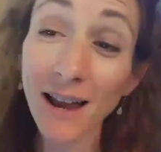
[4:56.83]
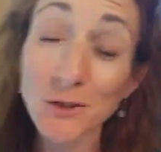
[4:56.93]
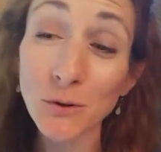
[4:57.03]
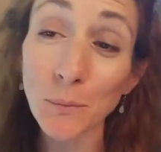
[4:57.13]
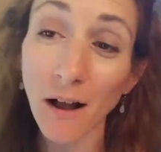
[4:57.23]
you
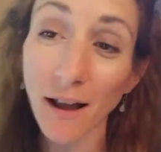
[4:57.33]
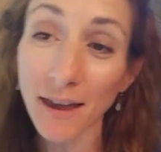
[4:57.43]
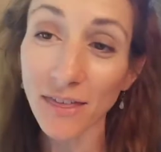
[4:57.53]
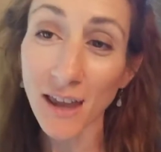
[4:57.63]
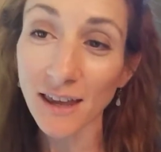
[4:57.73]
buy
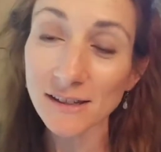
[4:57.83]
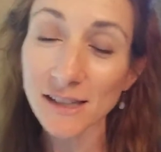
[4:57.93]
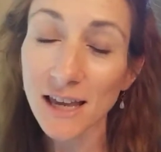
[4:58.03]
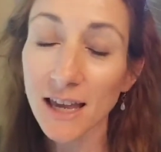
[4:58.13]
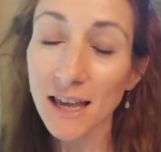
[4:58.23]
things,
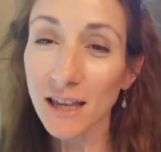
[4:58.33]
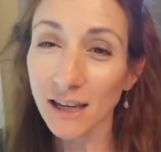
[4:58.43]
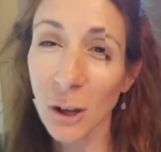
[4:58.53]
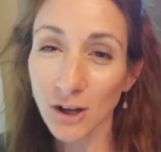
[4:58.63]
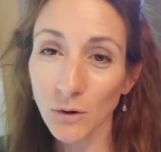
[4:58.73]

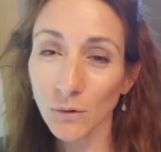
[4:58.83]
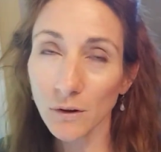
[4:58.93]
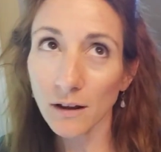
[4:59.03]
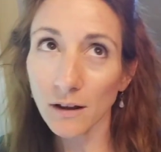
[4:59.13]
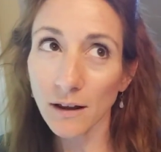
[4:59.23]

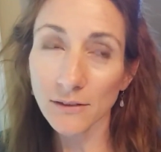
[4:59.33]
at